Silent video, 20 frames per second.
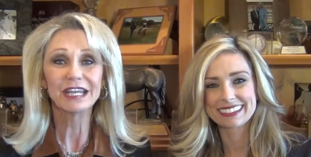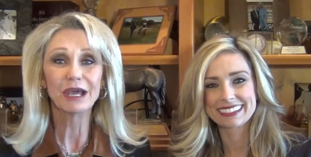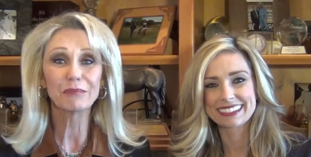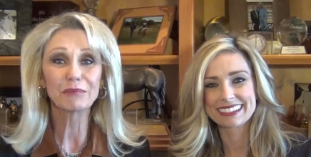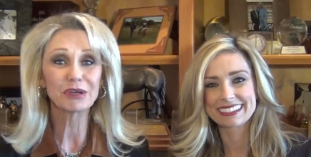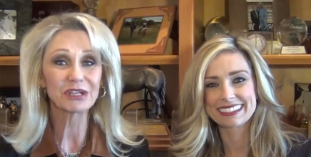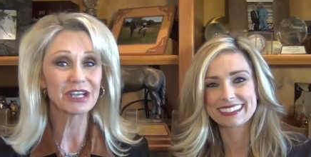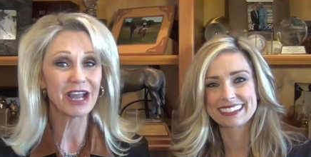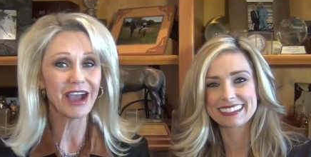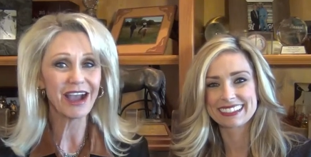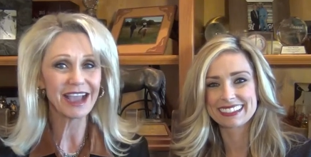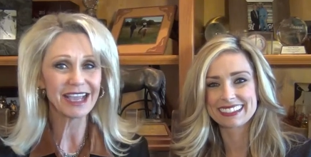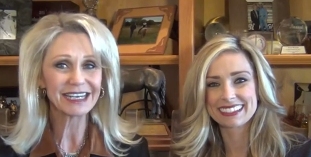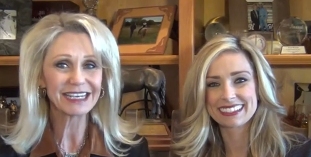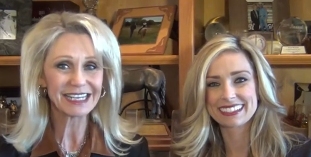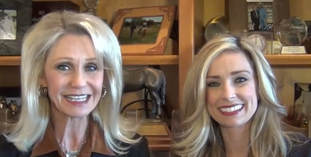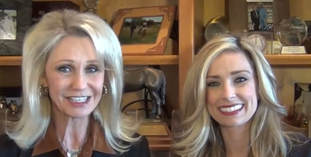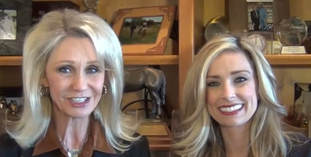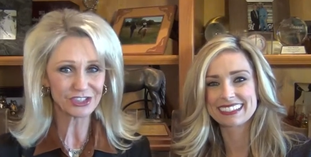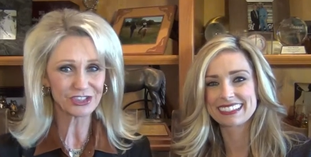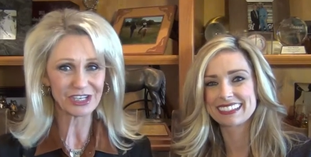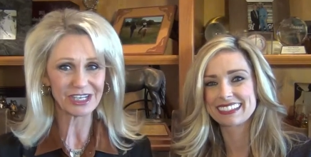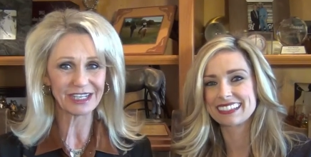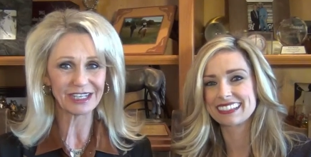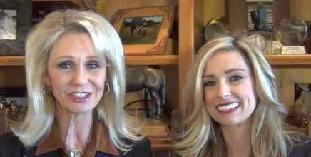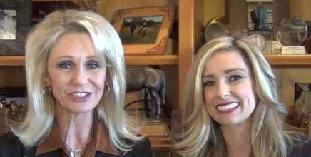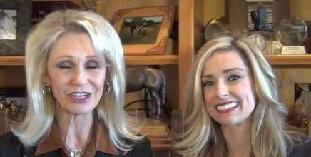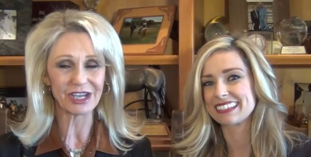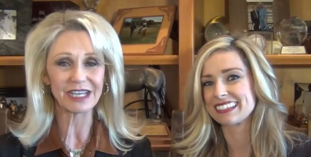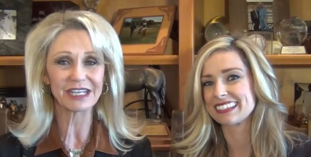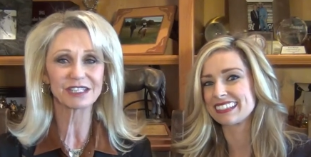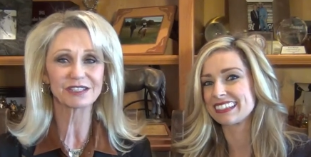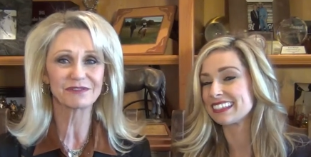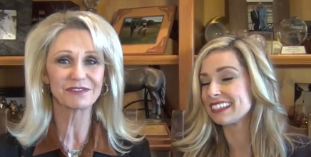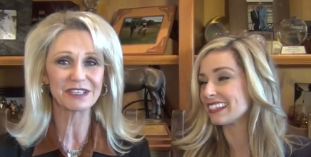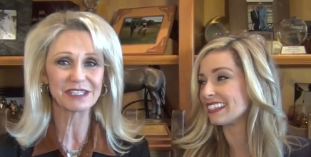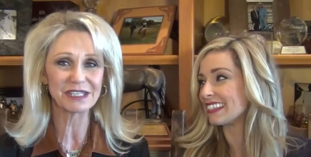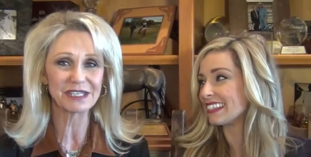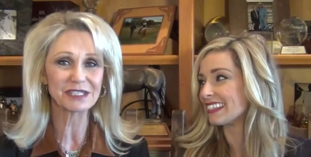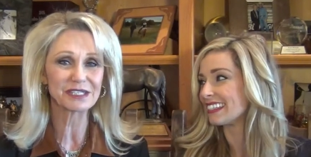Speaker 1: Number 9 is Gentle Giant's
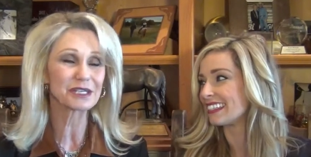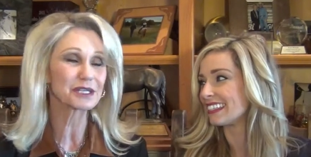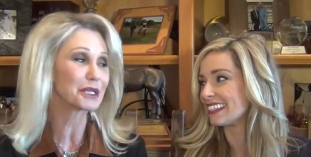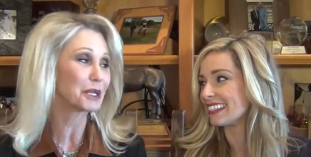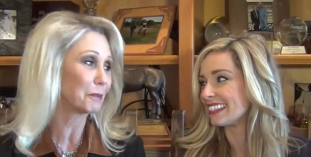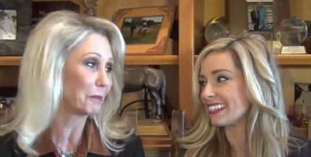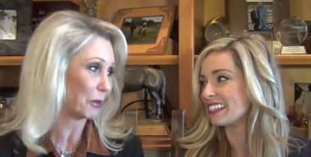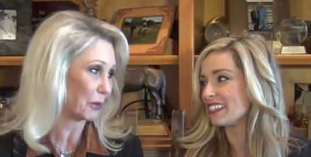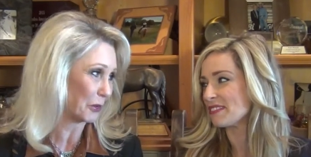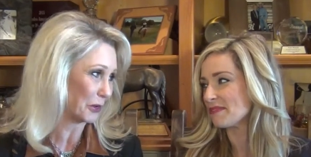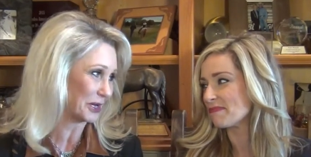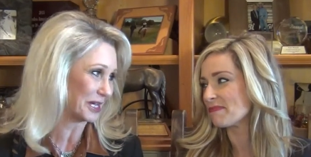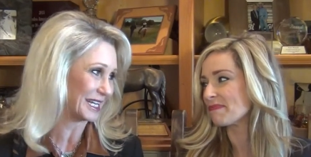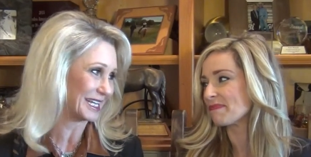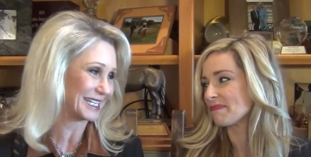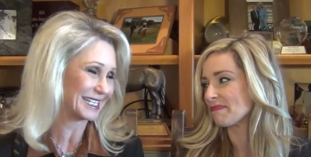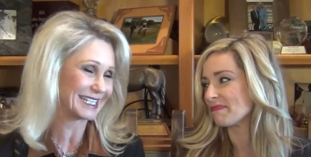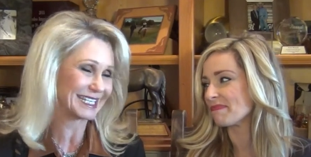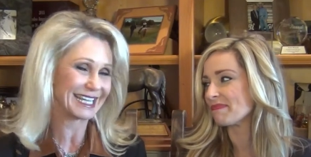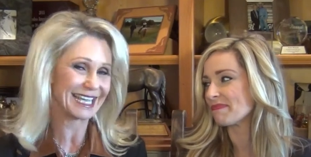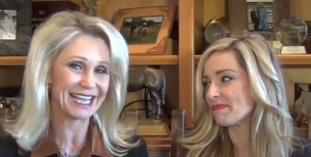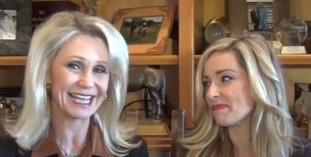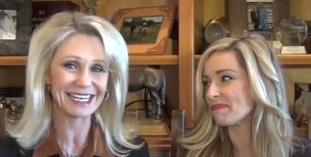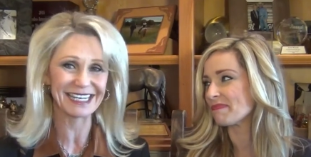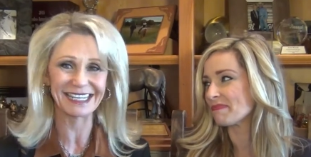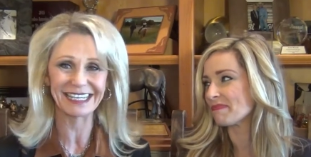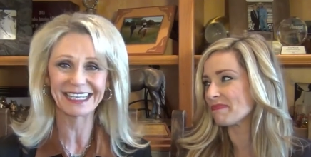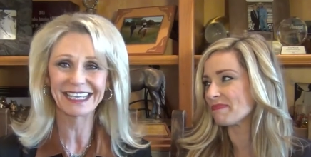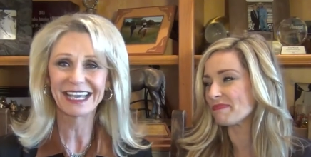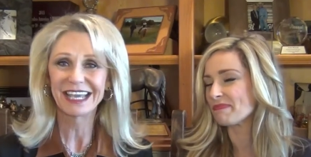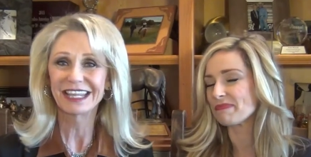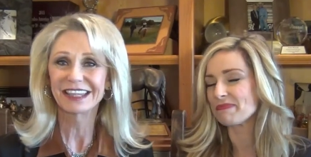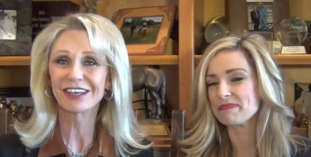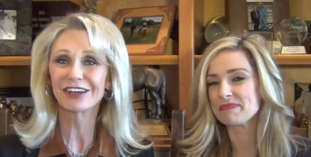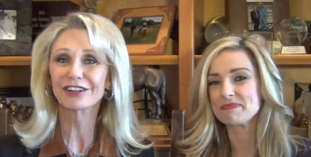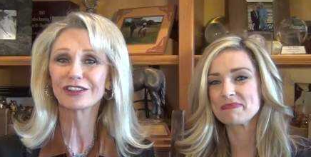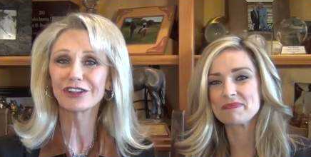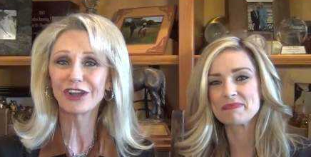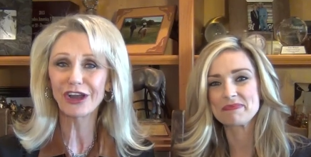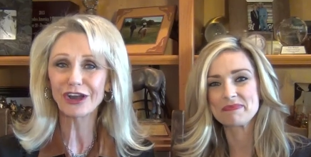visit to LaPorte, Indiana, the
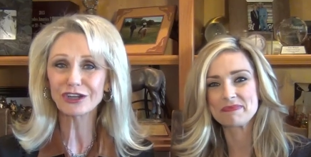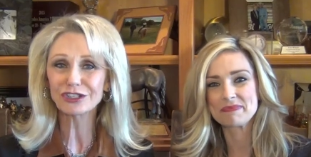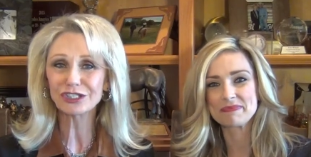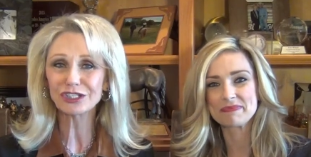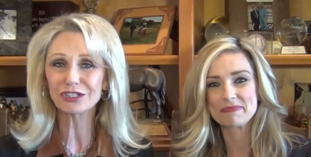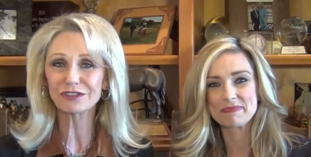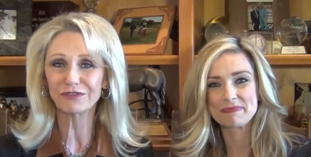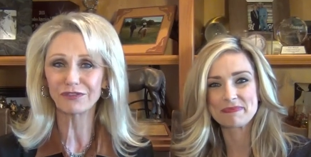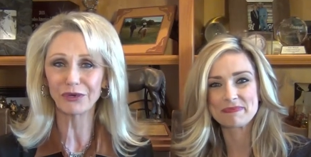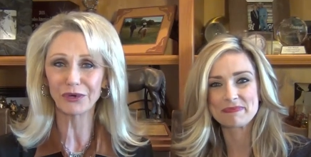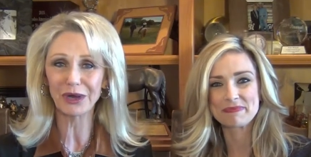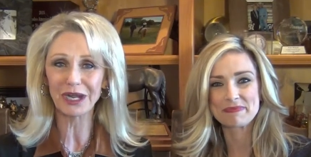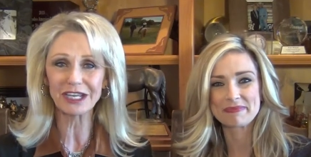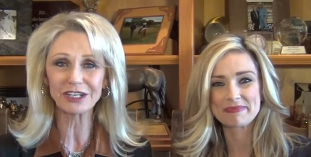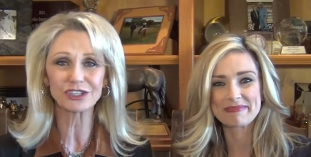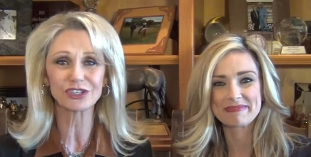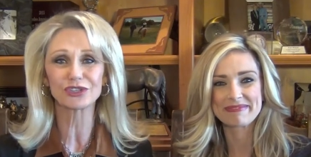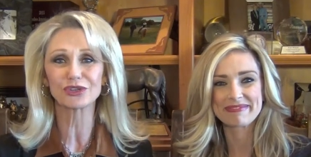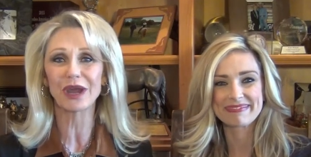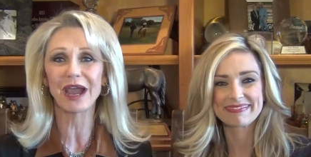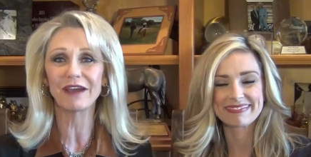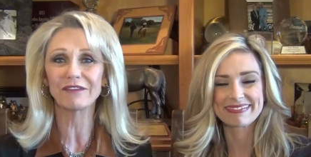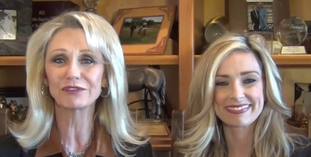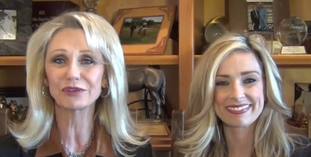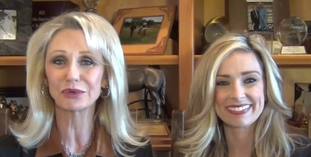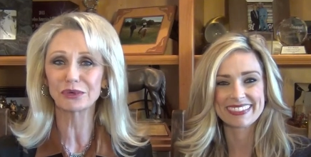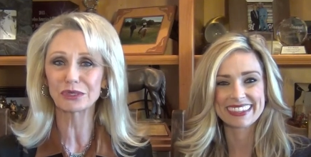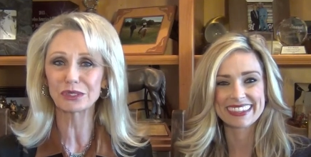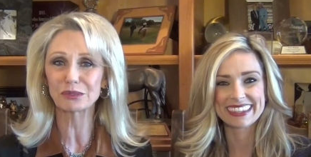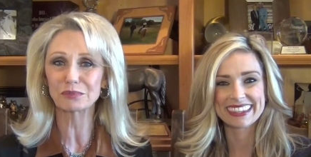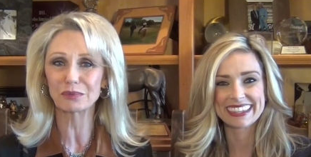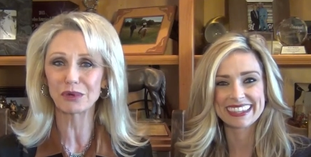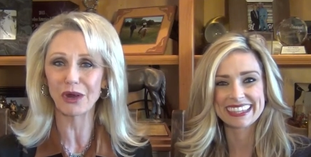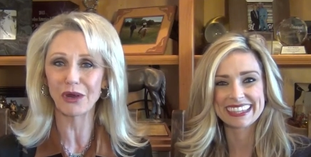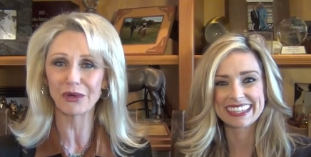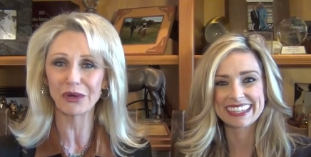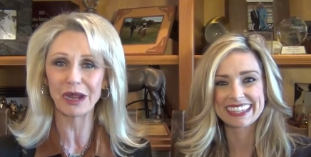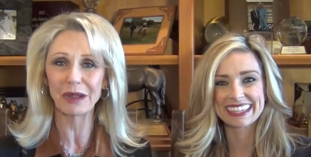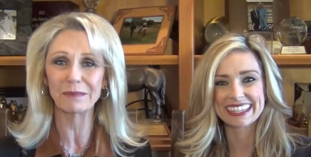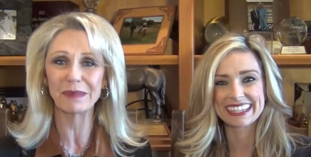largest 4 H draft horse
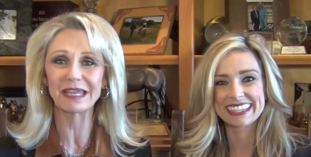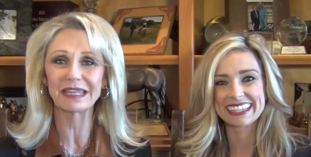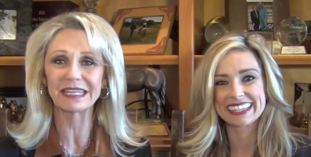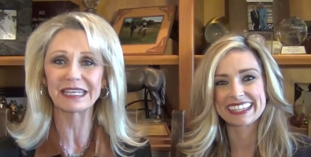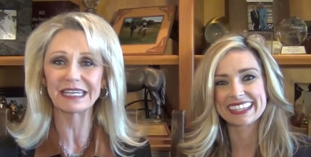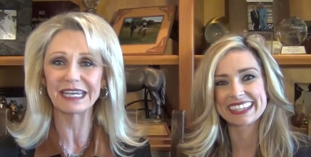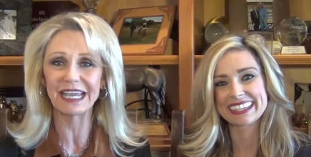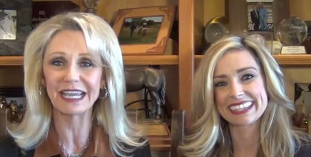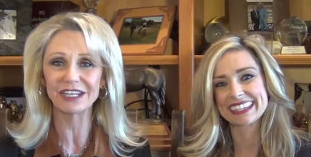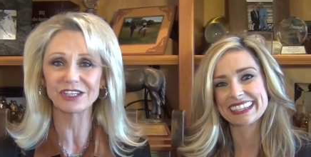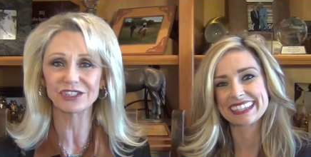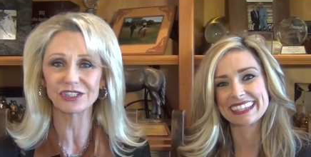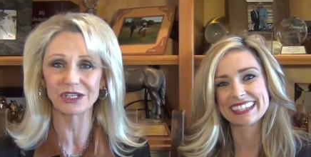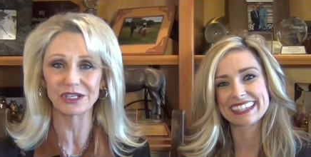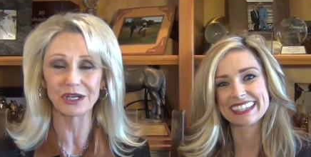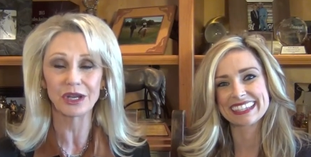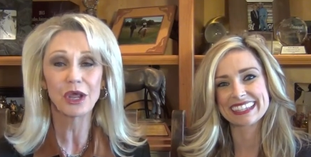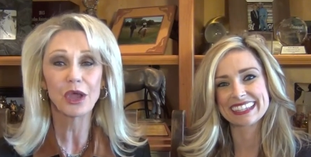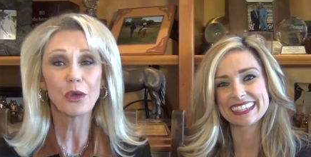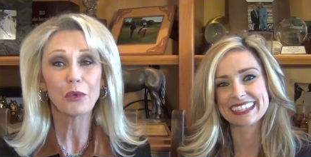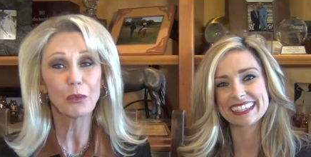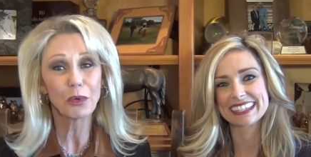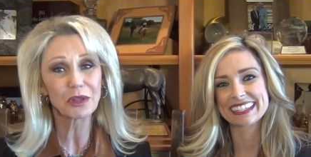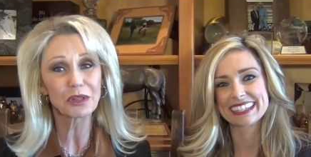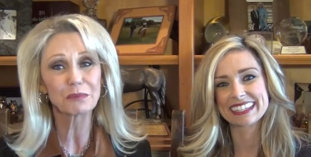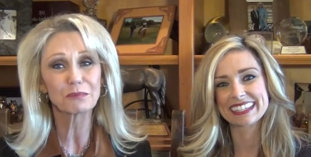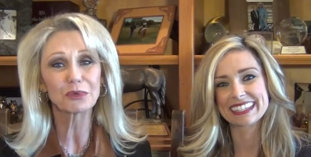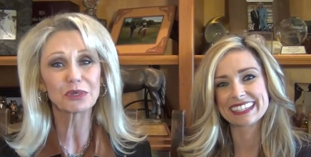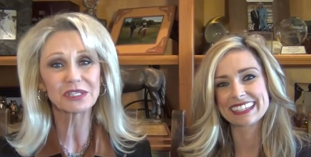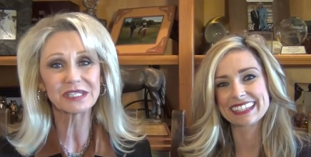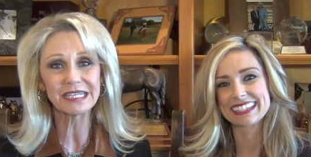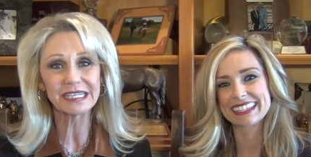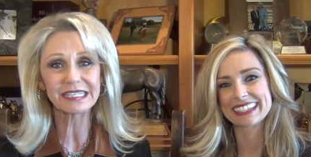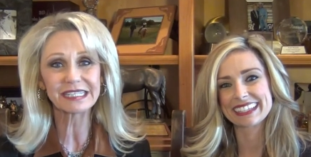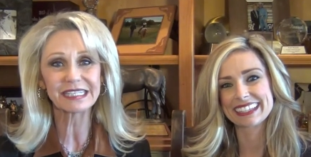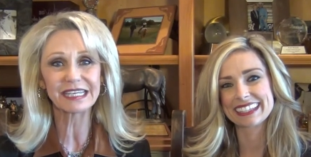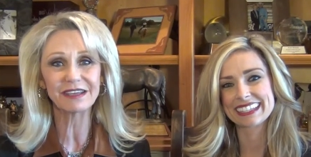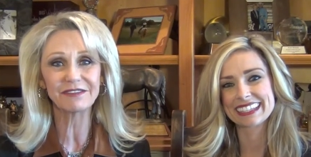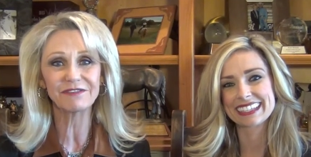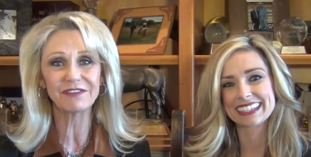program in the nation, where the
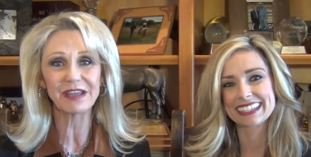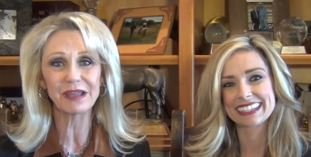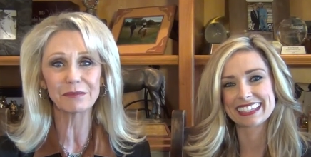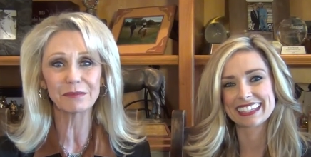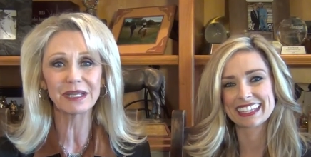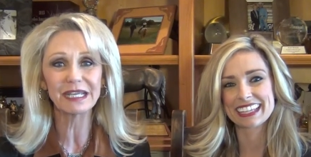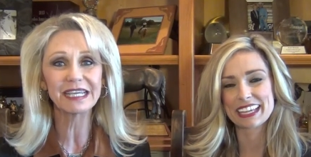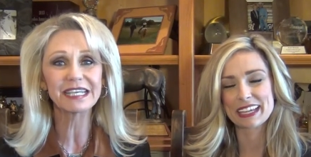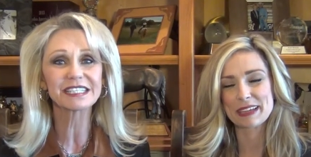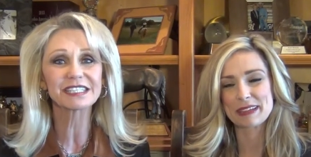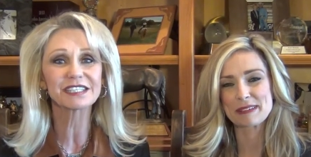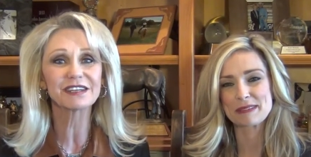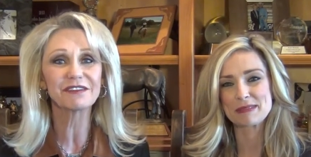Morzinski family is